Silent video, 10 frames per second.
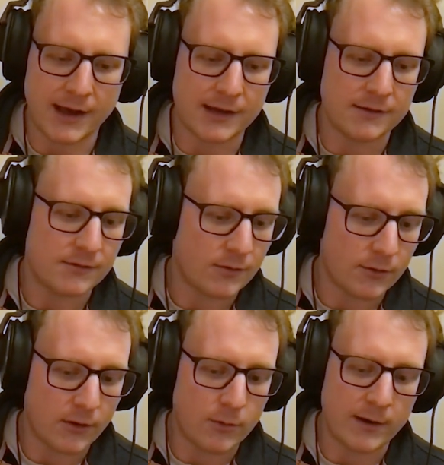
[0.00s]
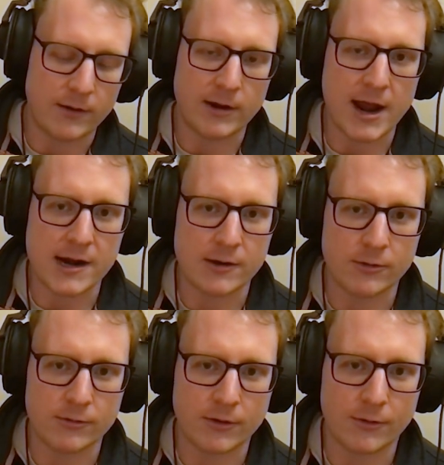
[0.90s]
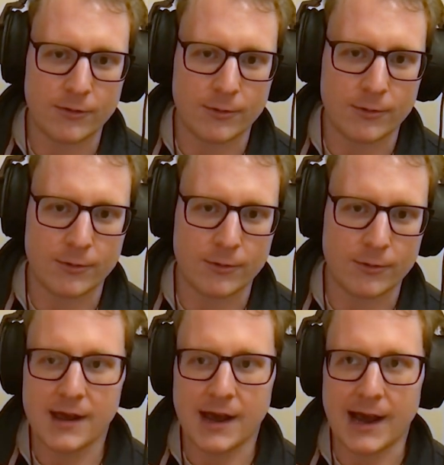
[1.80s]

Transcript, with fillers: And although we're learning all the way,